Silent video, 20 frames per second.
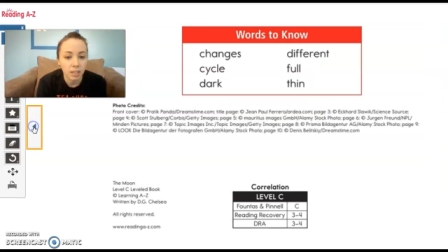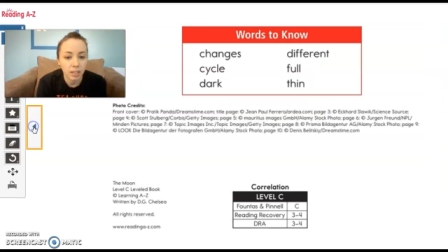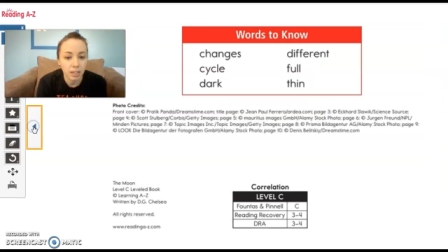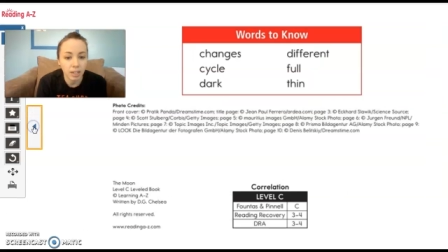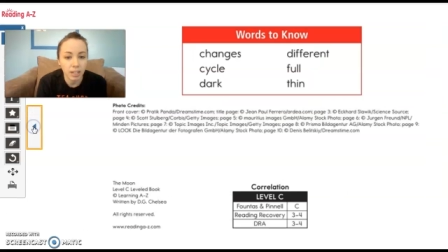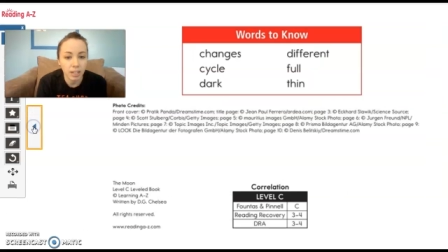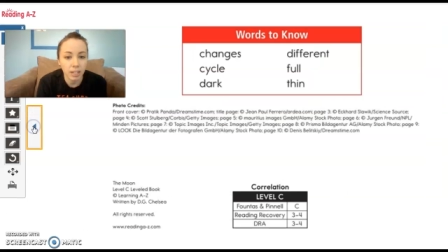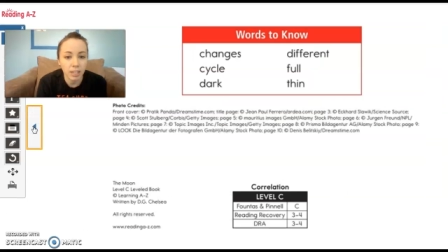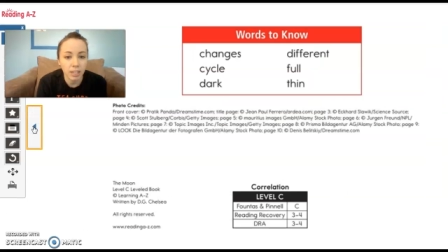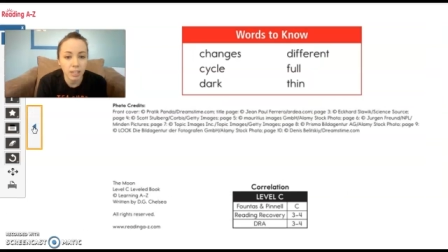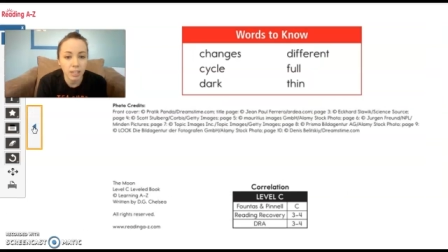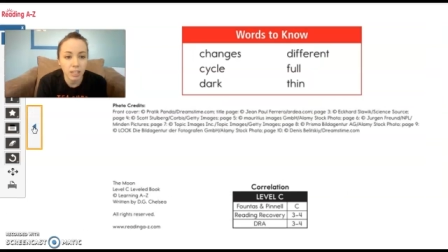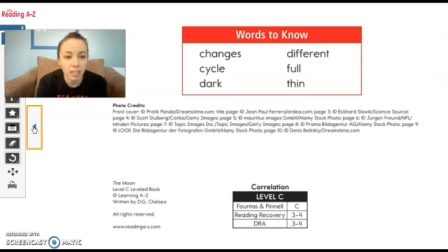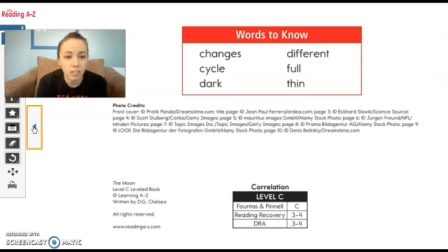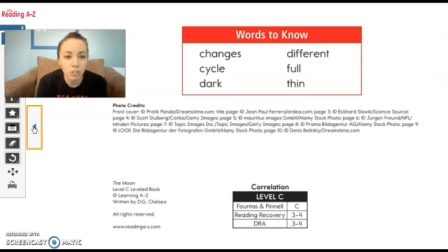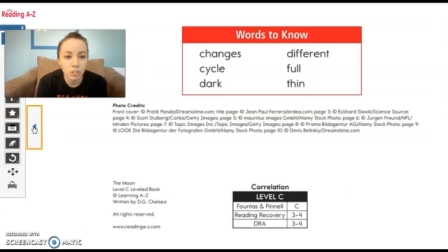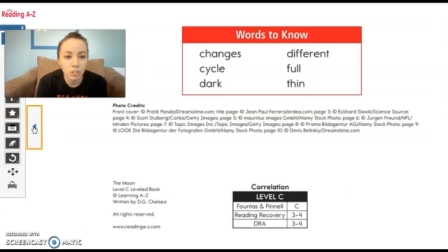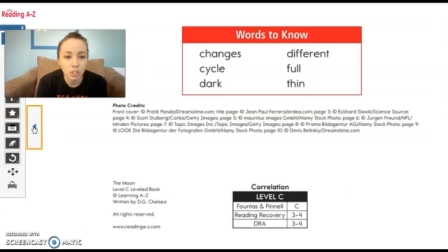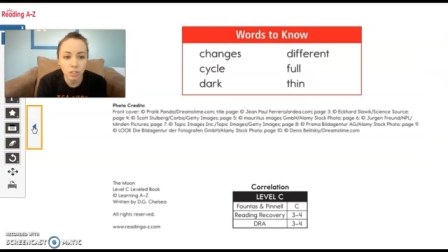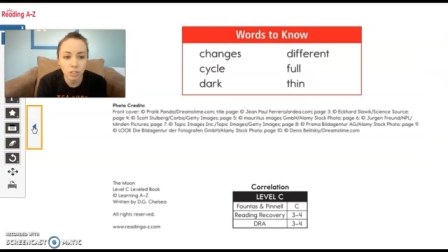All right,
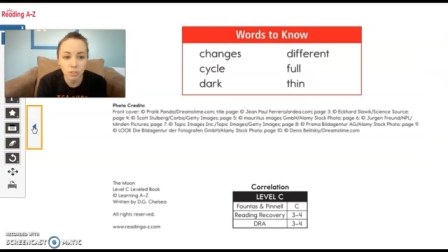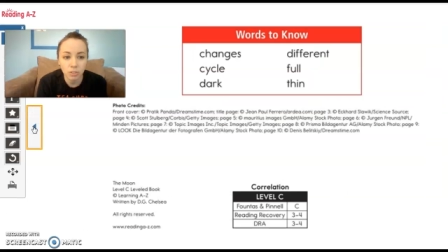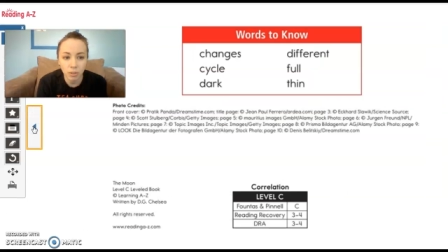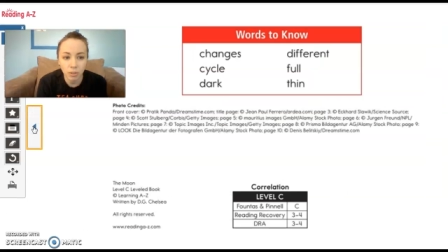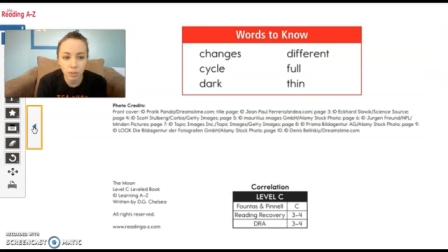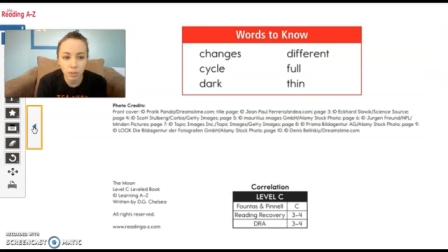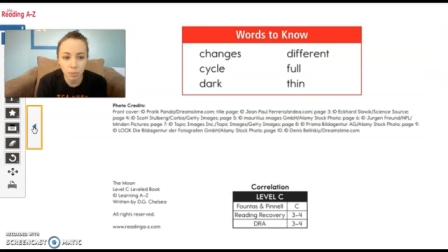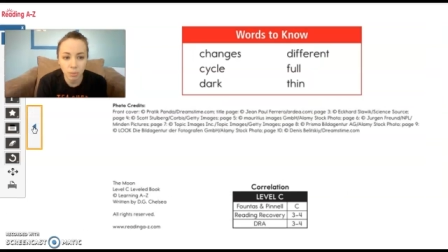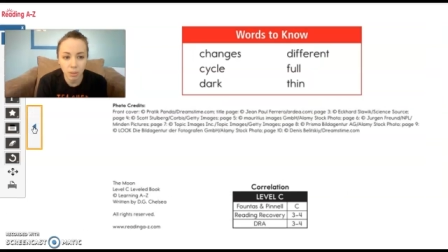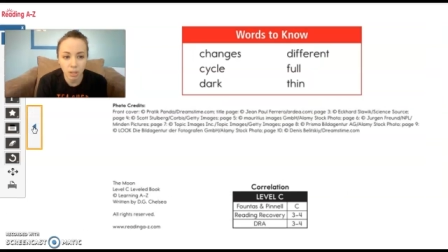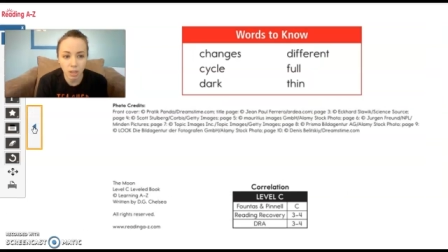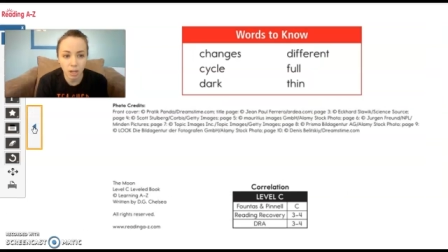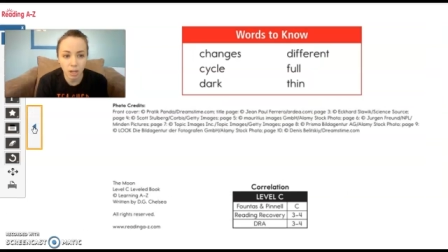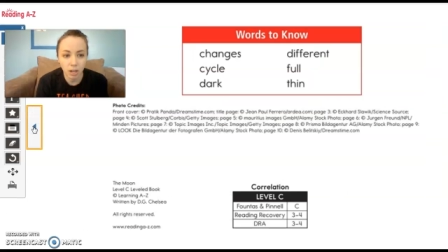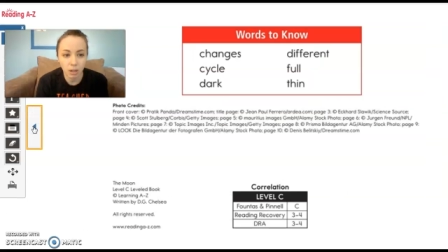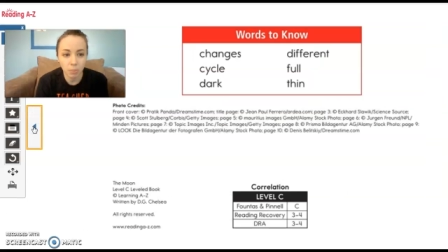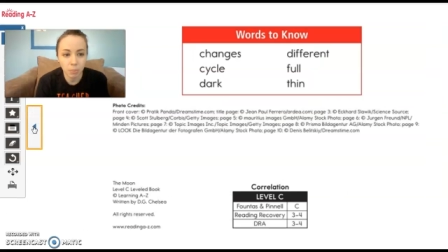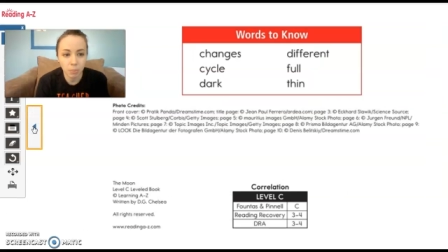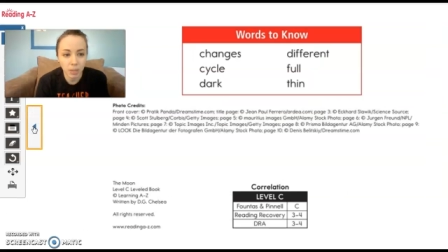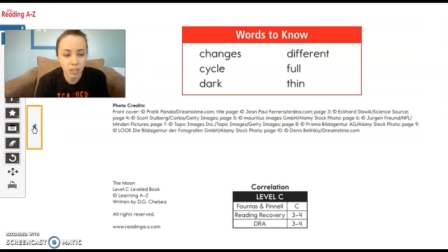and just from
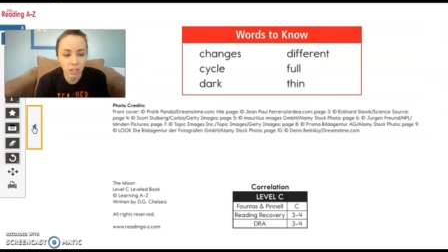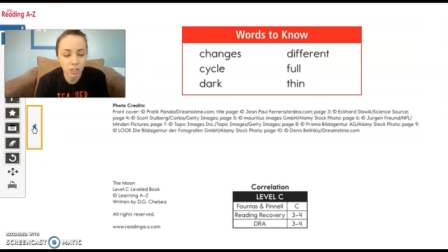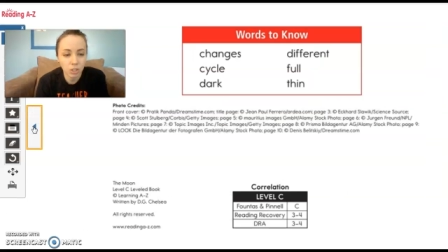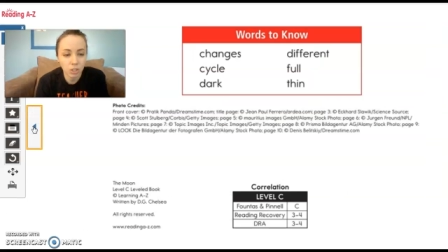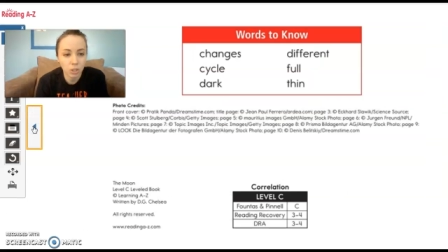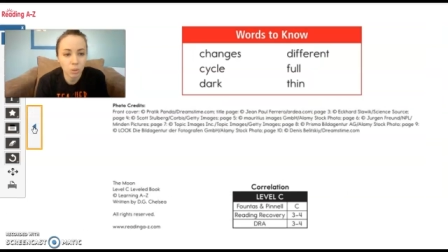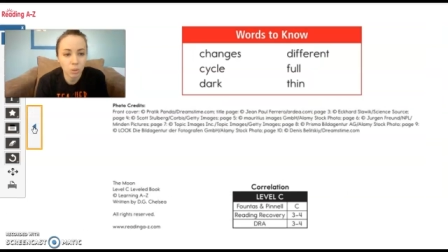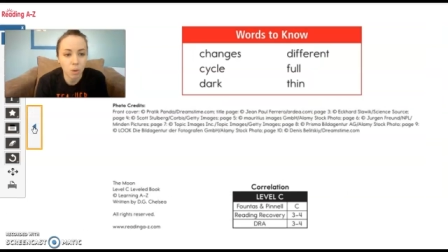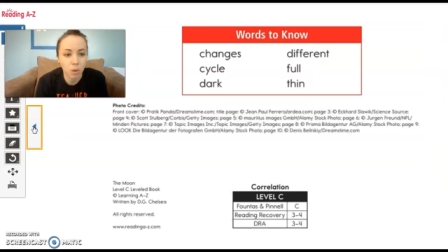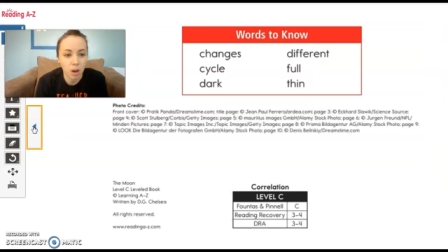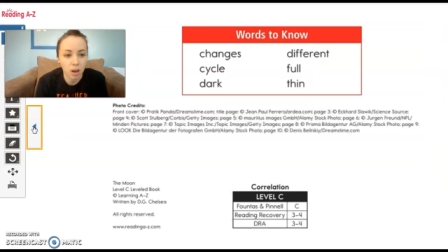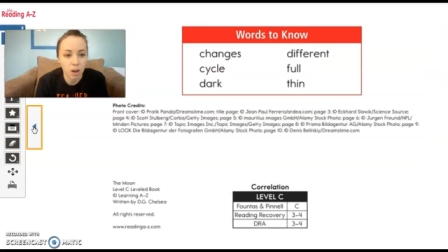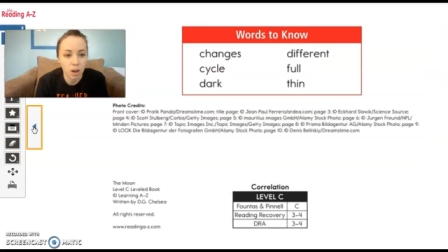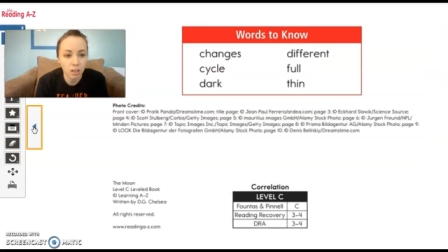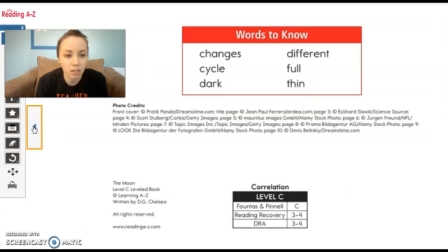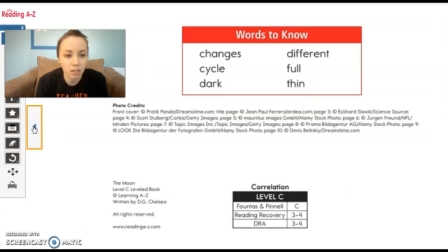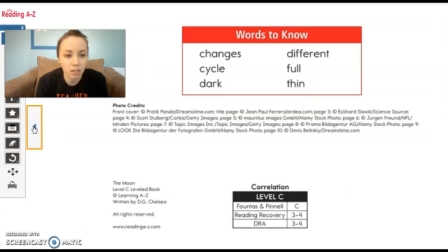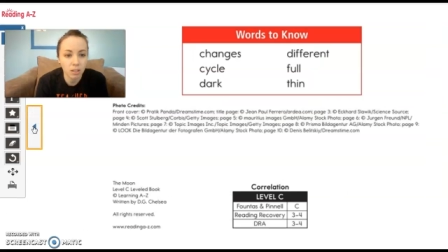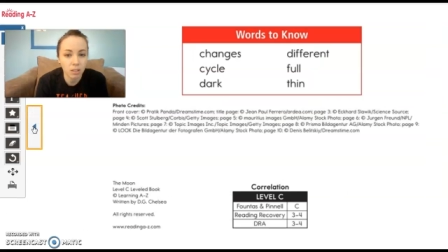our picture walk,